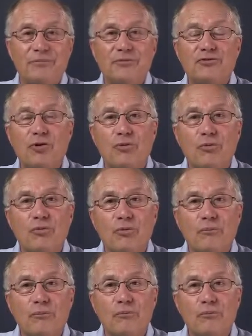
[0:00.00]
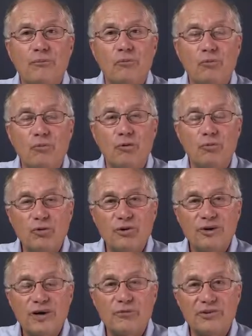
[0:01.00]
So when we're
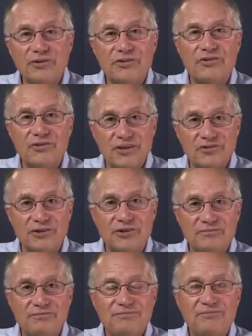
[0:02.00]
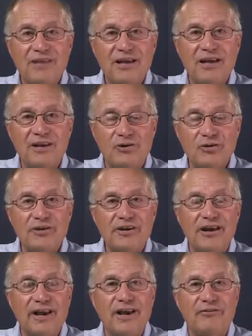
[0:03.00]
done with this session, you're going
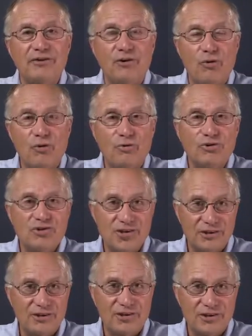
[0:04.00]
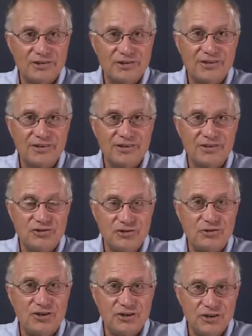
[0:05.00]
to have your own checklist that
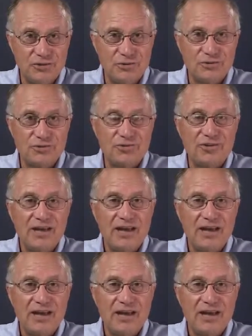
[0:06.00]
you can use.